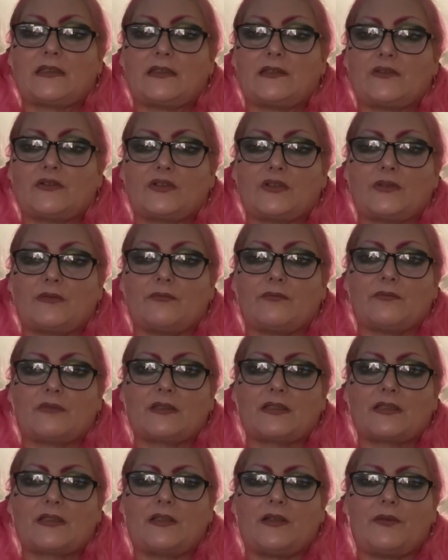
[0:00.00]
in June,
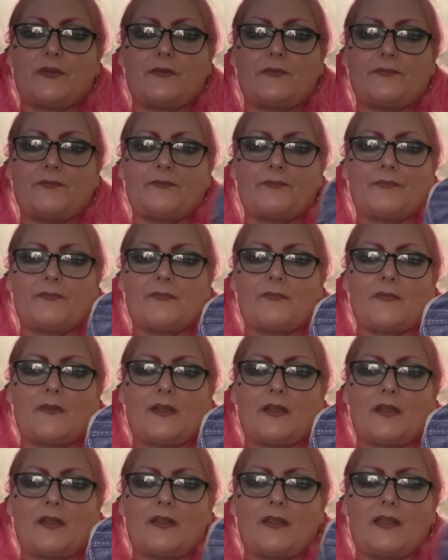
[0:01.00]
so
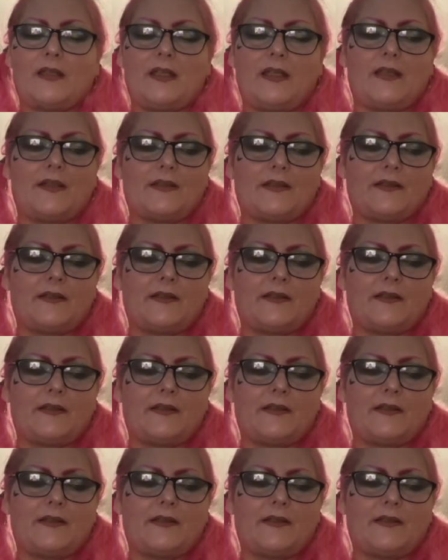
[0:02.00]
yeah.